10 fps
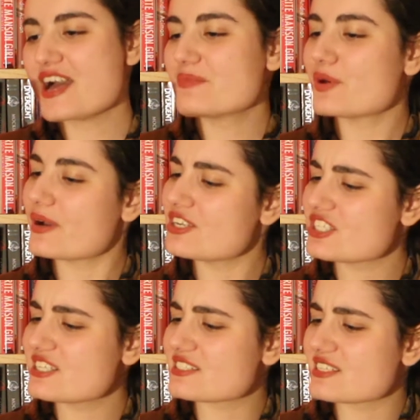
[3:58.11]
but when
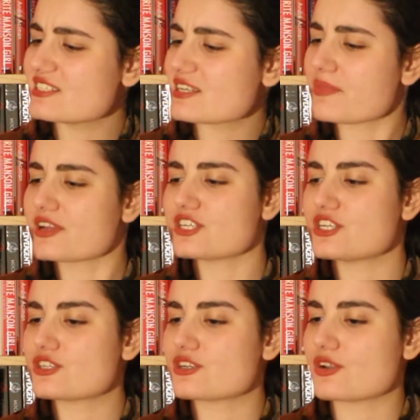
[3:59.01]
she sees something she
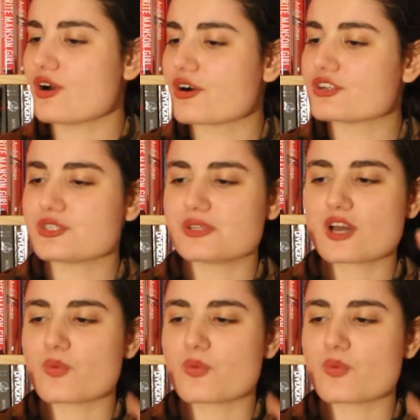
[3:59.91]
should not, Julia